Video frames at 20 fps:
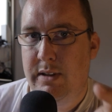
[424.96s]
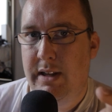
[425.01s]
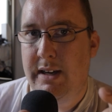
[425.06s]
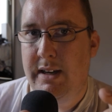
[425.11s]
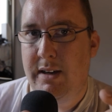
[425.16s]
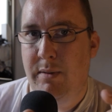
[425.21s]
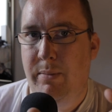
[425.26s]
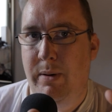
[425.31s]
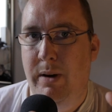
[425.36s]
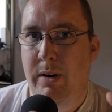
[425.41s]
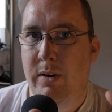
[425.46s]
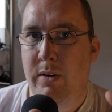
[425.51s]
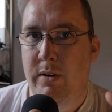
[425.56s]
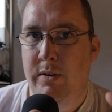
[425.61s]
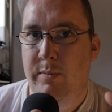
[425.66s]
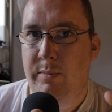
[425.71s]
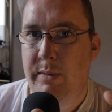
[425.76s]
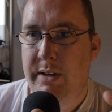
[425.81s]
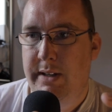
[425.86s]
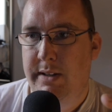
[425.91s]
like a
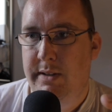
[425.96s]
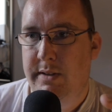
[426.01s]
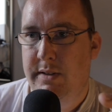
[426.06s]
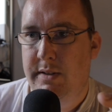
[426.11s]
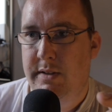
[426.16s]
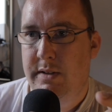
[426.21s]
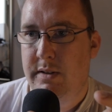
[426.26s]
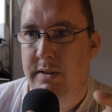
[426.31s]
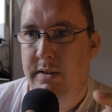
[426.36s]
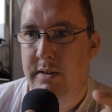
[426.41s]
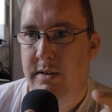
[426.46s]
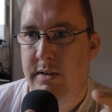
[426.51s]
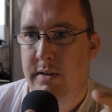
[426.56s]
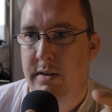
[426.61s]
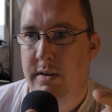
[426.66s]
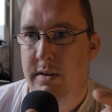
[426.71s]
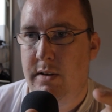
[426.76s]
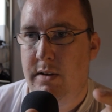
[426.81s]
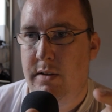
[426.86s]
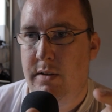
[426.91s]
part means
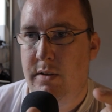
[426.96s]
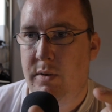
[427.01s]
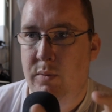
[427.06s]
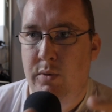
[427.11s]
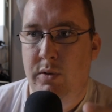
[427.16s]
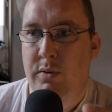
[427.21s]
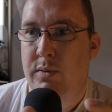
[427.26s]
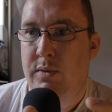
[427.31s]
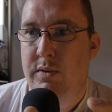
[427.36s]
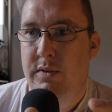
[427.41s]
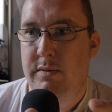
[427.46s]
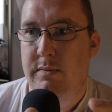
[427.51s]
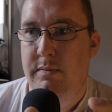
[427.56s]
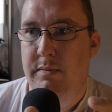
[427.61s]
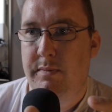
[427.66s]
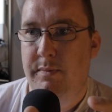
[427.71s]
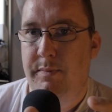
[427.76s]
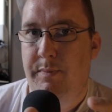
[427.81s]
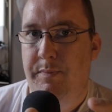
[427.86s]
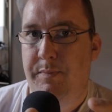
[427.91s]
the root.
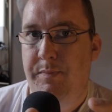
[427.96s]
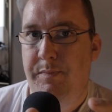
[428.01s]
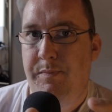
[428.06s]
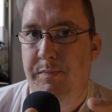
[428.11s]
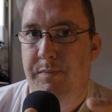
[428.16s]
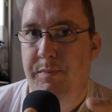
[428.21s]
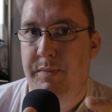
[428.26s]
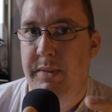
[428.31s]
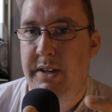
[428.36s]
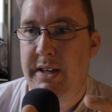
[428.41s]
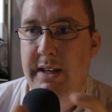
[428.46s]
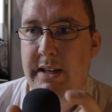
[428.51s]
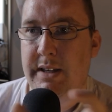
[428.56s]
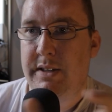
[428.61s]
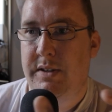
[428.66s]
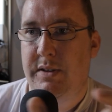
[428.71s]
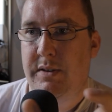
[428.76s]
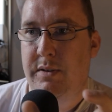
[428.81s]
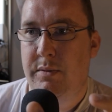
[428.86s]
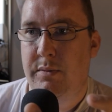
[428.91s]
He
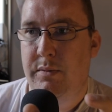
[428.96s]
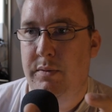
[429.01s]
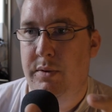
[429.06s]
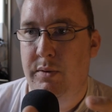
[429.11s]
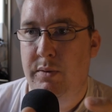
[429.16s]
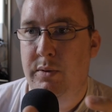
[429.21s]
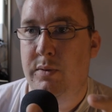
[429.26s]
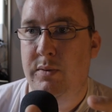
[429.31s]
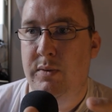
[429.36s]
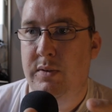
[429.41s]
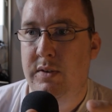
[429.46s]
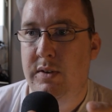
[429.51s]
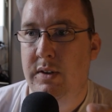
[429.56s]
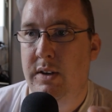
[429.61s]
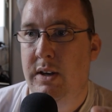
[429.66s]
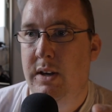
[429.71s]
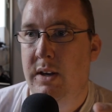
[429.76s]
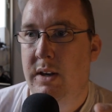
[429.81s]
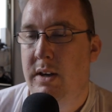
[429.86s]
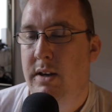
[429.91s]
is the root.
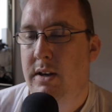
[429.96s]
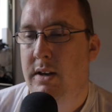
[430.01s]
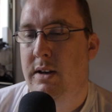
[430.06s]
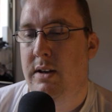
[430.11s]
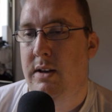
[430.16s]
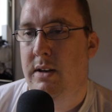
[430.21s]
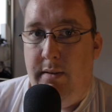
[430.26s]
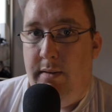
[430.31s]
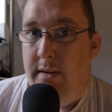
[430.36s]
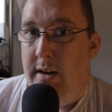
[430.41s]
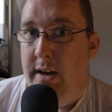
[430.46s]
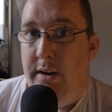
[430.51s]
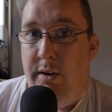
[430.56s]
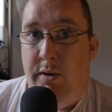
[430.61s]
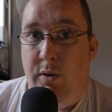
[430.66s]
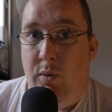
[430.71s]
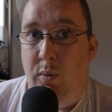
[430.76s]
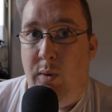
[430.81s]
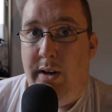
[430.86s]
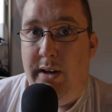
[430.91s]
I don't
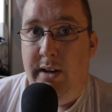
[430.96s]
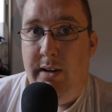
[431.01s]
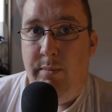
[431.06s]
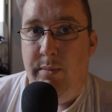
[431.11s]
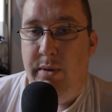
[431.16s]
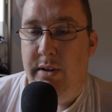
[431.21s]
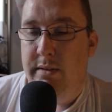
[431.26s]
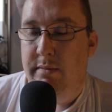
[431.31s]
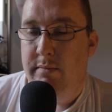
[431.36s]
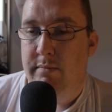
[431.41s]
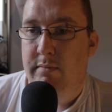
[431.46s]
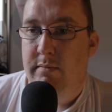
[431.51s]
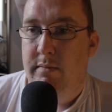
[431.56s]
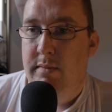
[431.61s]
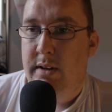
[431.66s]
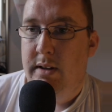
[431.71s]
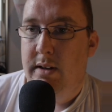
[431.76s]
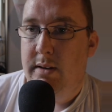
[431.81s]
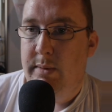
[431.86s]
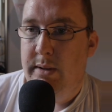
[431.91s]
know why, but
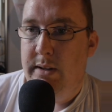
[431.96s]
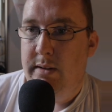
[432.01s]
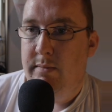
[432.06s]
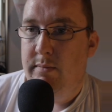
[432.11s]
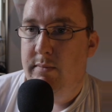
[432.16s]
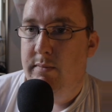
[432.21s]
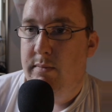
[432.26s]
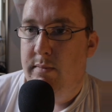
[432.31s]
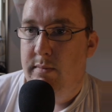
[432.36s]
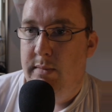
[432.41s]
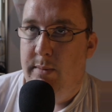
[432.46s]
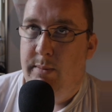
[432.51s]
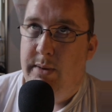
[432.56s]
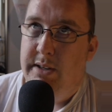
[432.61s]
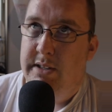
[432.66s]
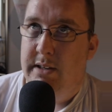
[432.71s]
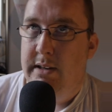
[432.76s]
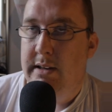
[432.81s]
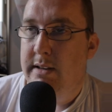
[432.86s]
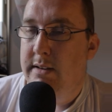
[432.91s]
I mean, and
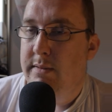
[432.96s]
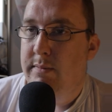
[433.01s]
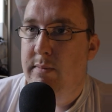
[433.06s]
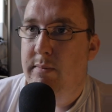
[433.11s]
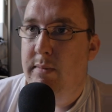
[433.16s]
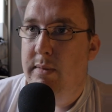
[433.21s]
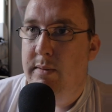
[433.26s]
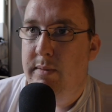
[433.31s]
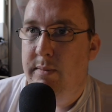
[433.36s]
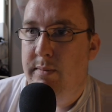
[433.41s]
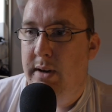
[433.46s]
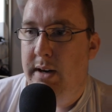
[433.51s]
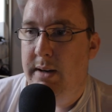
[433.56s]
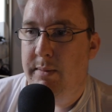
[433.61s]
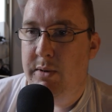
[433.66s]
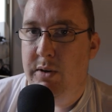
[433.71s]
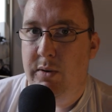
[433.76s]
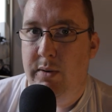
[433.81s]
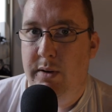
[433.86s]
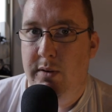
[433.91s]
basically
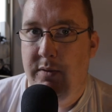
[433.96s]
I'm going